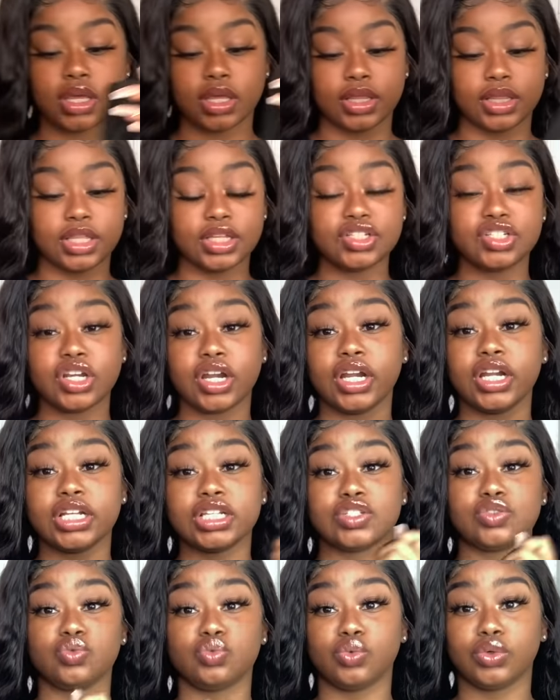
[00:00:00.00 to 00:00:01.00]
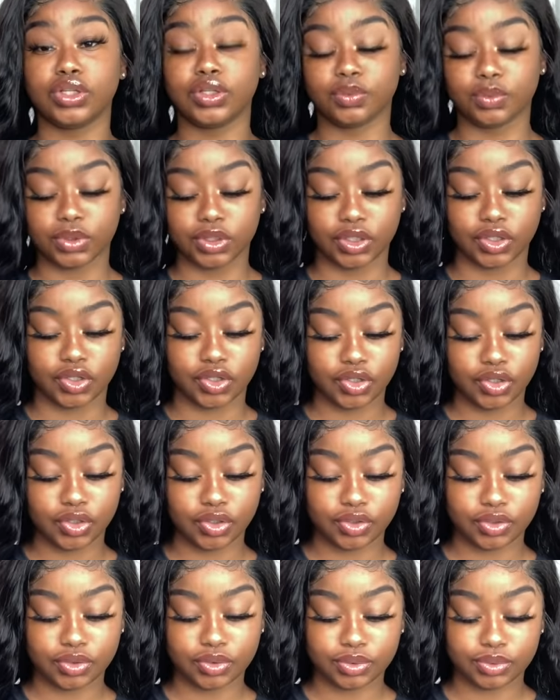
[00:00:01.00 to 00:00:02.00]
This shirt is really, really
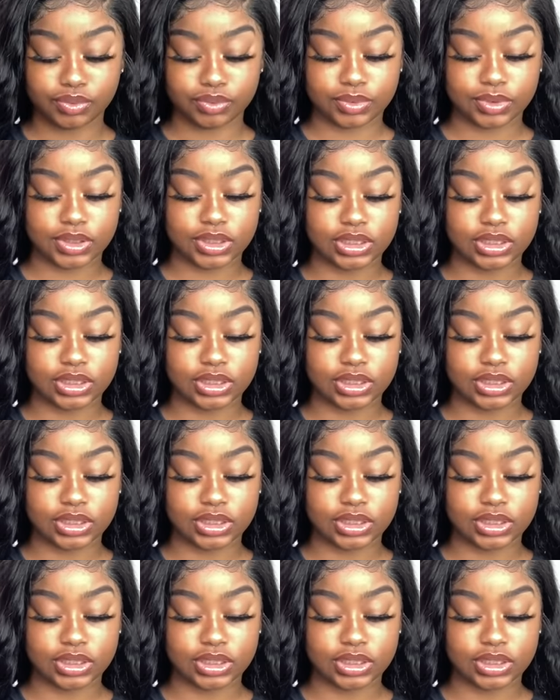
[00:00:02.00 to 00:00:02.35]
cute.